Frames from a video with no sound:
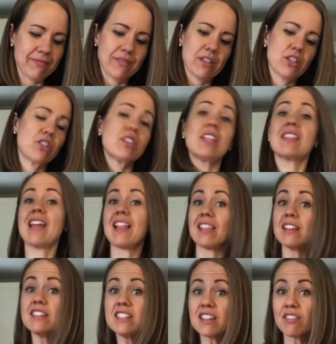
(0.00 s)
good thing that
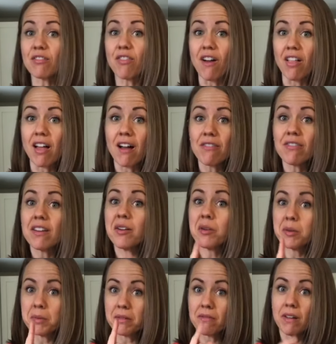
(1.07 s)
lid didn't fall off. It would have
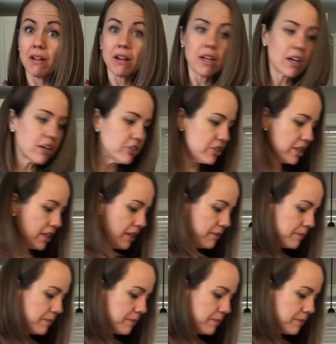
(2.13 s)
been very oniony.